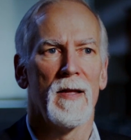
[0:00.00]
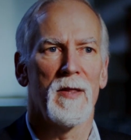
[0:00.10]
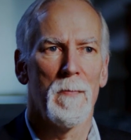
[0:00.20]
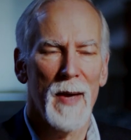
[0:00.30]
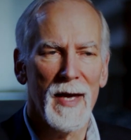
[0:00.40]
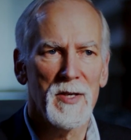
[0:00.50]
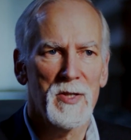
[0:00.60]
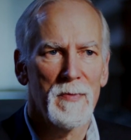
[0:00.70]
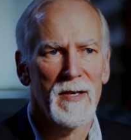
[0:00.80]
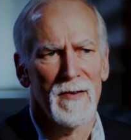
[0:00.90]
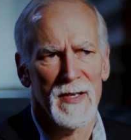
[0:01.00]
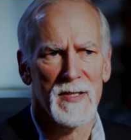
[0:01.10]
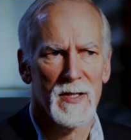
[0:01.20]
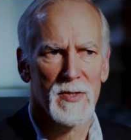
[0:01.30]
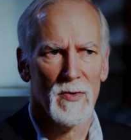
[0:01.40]
The management of this
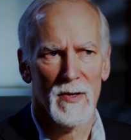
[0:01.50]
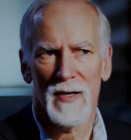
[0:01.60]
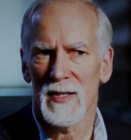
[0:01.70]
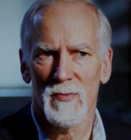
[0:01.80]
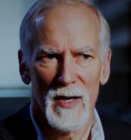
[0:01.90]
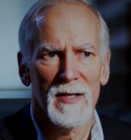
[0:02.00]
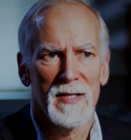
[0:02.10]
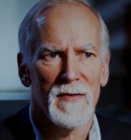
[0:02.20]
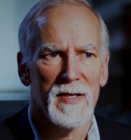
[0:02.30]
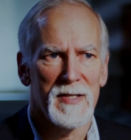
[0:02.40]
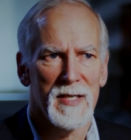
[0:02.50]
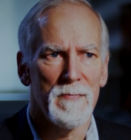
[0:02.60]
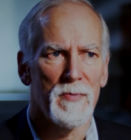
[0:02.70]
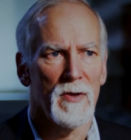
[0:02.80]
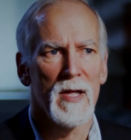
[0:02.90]
disorder is relatively
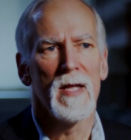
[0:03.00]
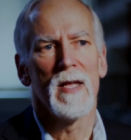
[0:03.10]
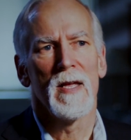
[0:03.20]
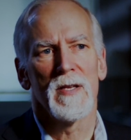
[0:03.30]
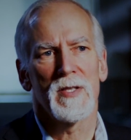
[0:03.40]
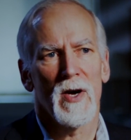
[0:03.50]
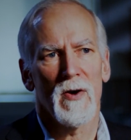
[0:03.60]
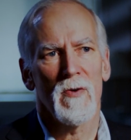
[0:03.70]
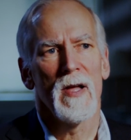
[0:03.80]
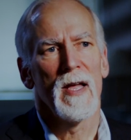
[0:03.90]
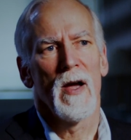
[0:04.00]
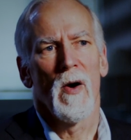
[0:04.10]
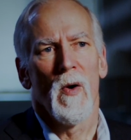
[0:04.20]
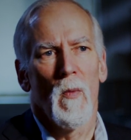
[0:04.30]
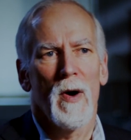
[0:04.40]
simple. So
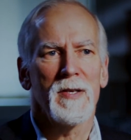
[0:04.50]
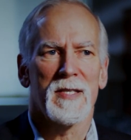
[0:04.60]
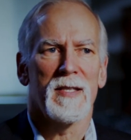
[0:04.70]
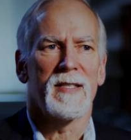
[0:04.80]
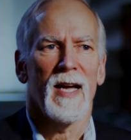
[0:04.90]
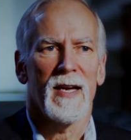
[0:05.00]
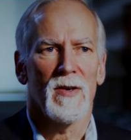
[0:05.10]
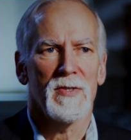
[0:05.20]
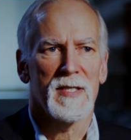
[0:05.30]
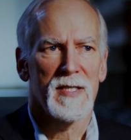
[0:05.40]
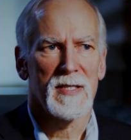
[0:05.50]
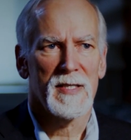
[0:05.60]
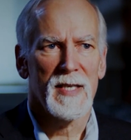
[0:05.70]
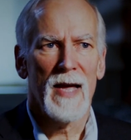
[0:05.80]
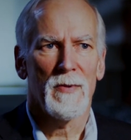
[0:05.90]
once the diagnosis is
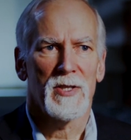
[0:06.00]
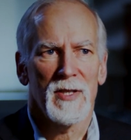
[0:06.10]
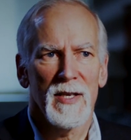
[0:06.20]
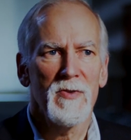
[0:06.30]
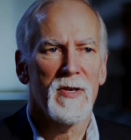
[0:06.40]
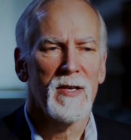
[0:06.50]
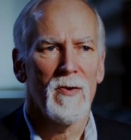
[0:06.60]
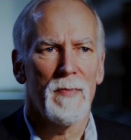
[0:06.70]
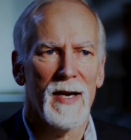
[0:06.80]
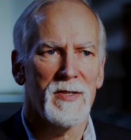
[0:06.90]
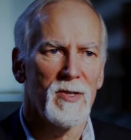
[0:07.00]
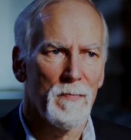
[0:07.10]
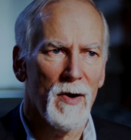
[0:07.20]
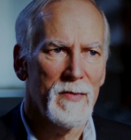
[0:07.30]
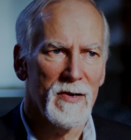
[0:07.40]
established, then you can go back to your
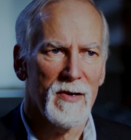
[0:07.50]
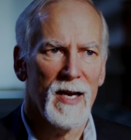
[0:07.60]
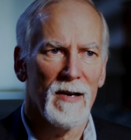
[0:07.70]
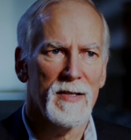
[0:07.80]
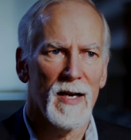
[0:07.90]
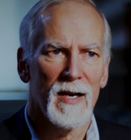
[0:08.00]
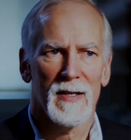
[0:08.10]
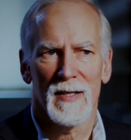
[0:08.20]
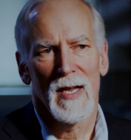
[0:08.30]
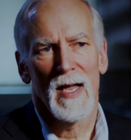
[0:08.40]
primary care doc